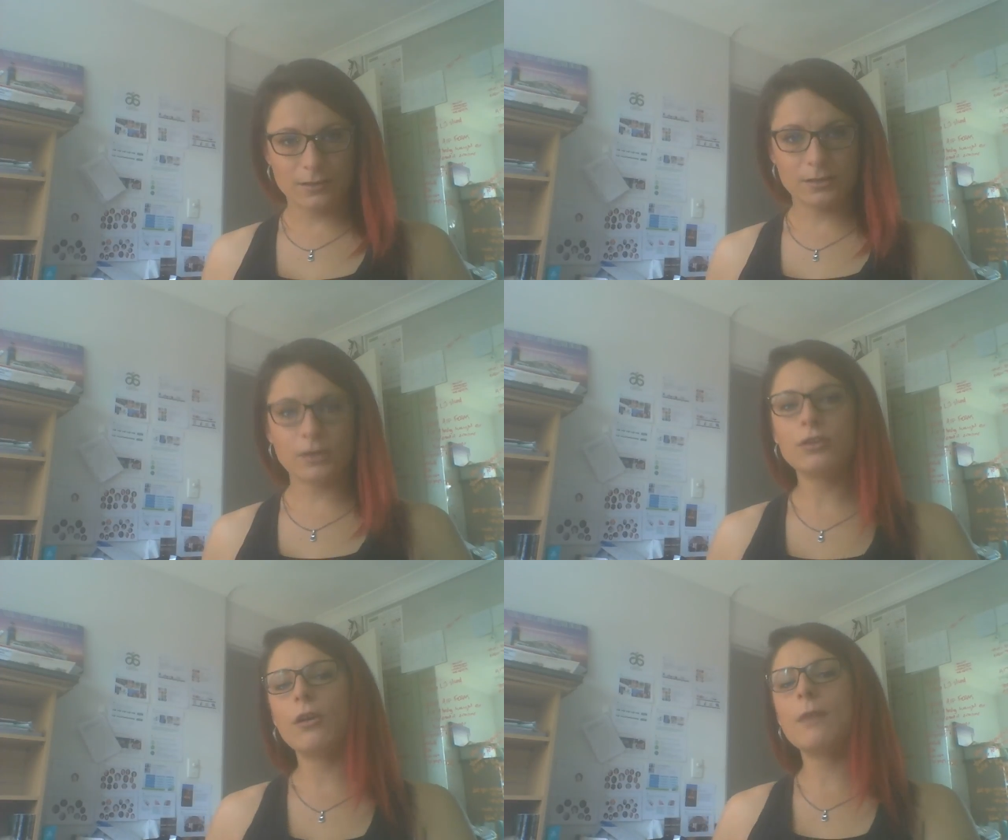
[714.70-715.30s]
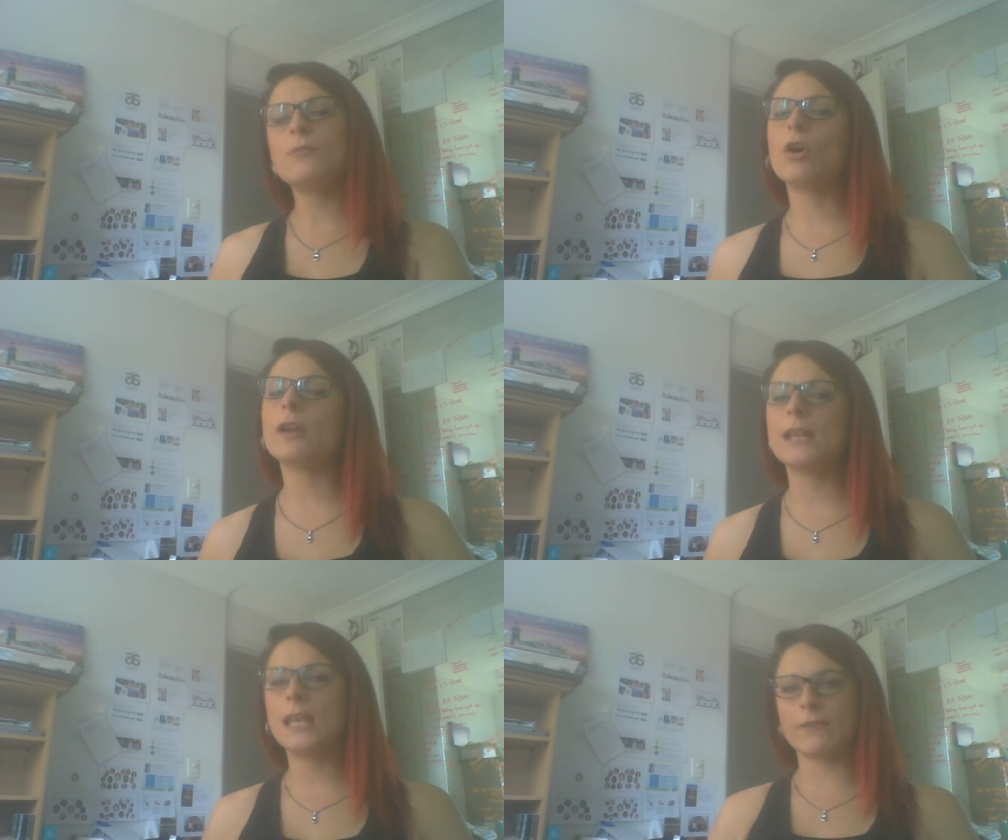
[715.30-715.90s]
So no, I'm not
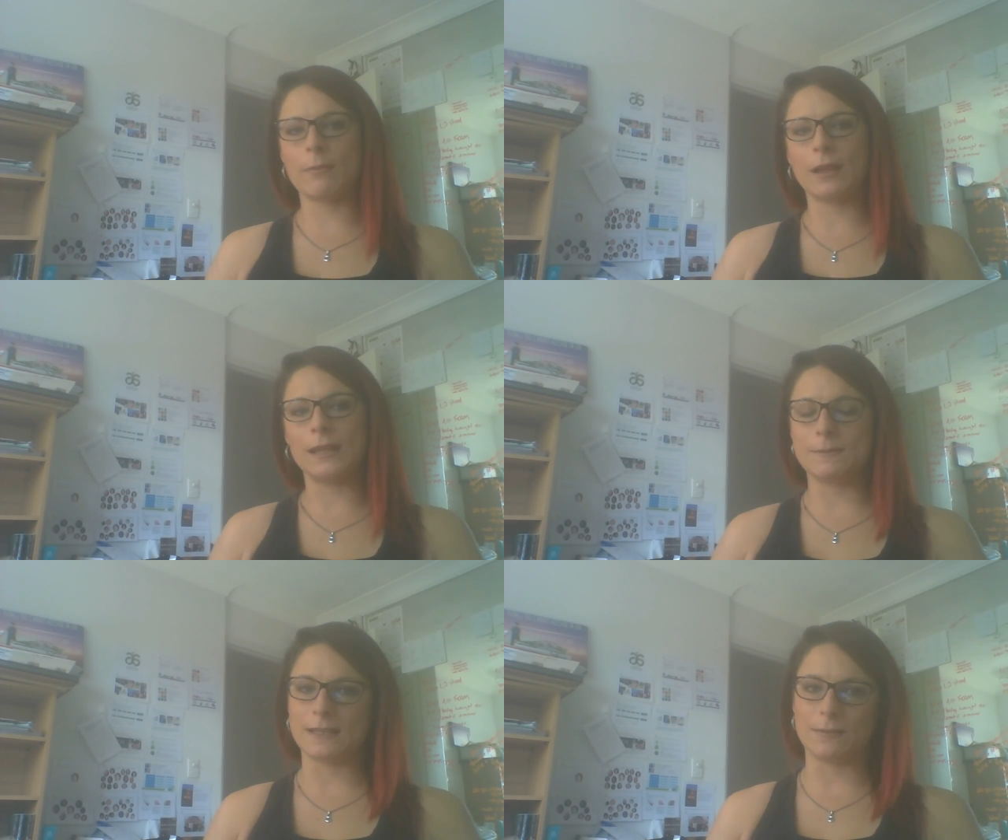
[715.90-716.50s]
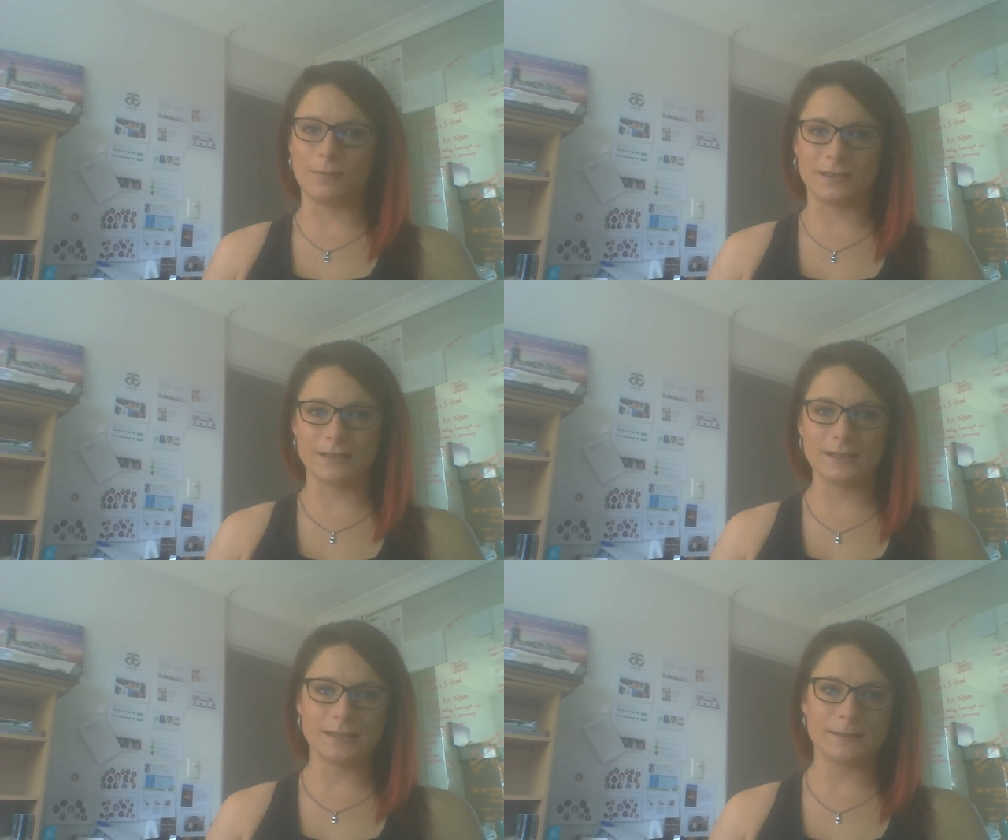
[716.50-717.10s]
going to give up my lipstick
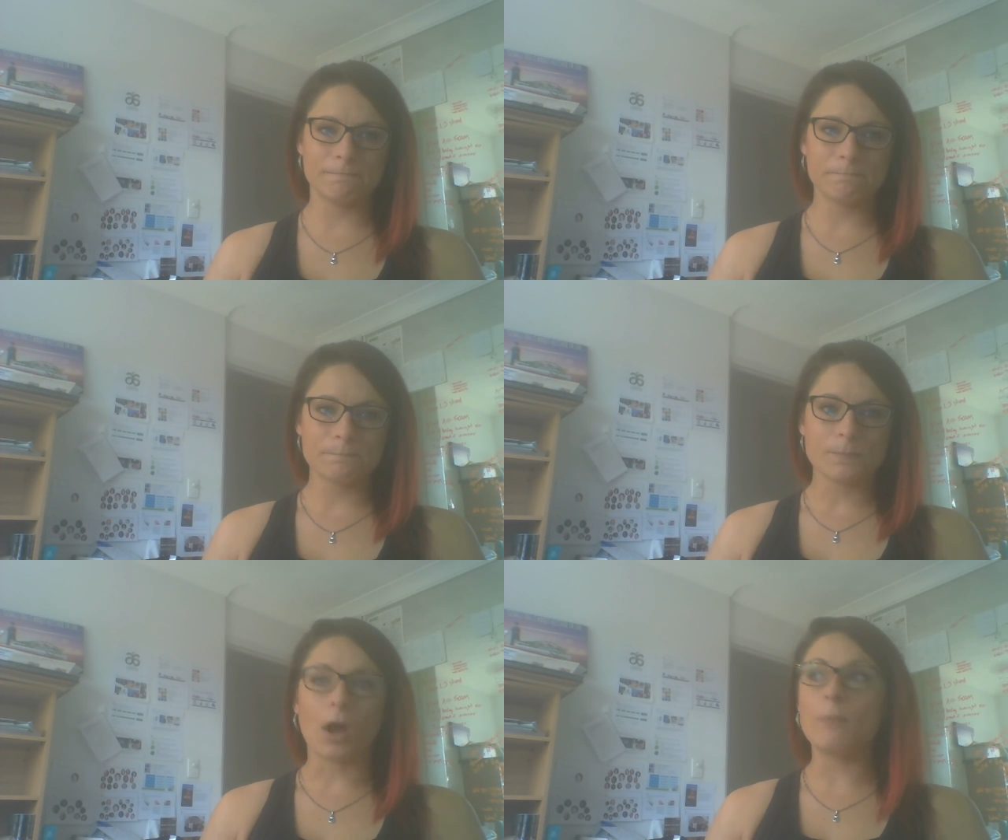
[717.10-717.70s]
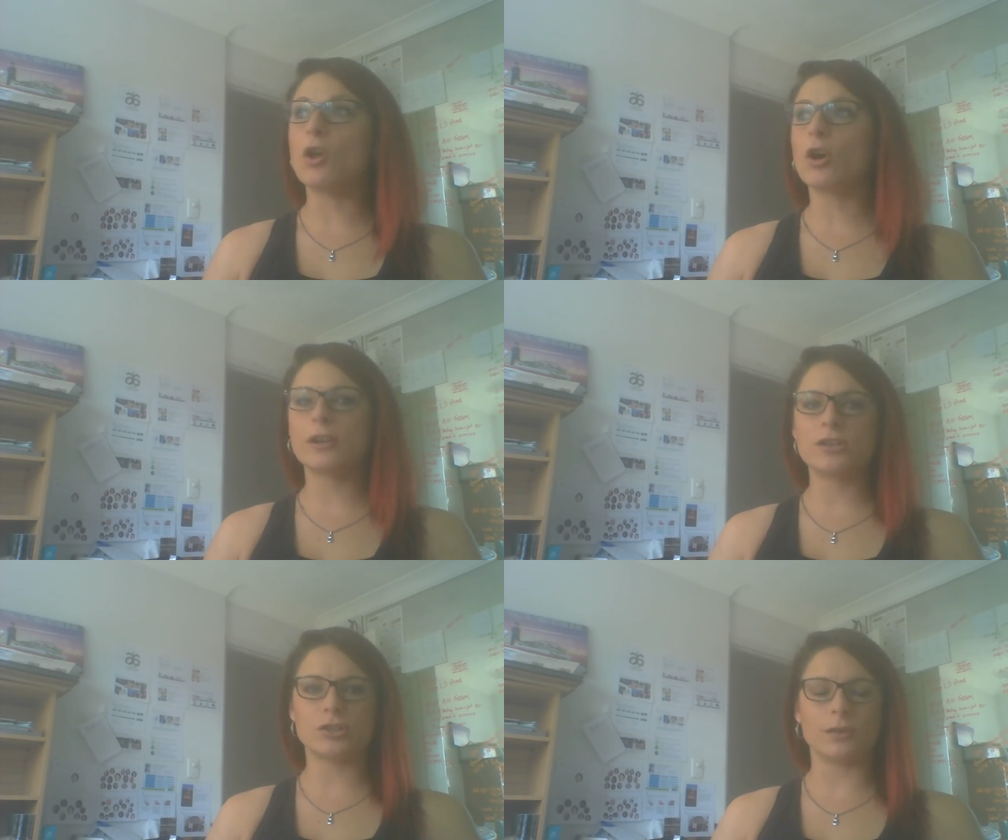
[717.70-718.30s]
business. I'm not
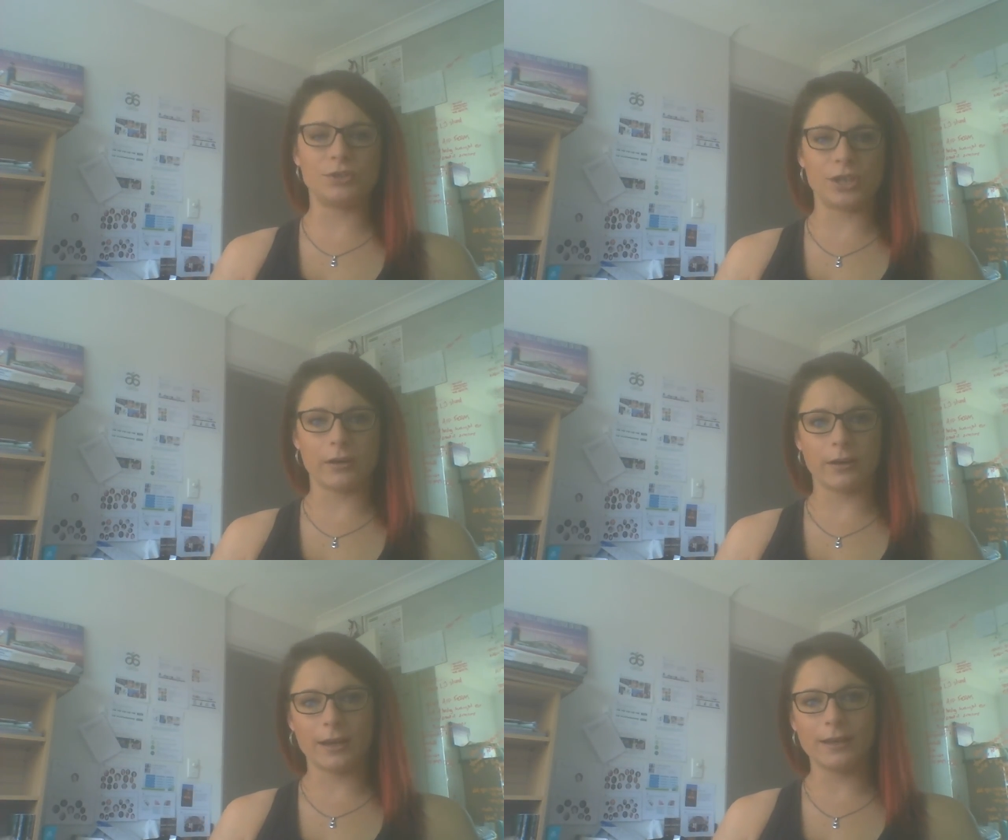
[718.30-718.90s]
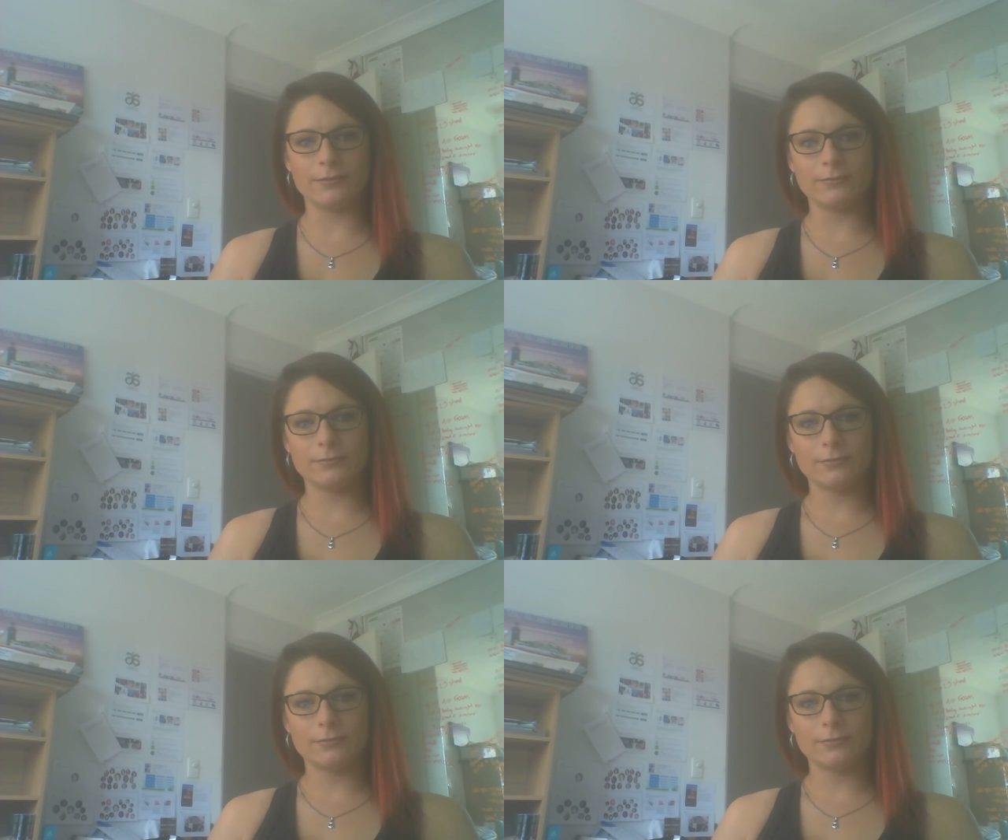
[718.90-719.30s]
going to stop sharing it.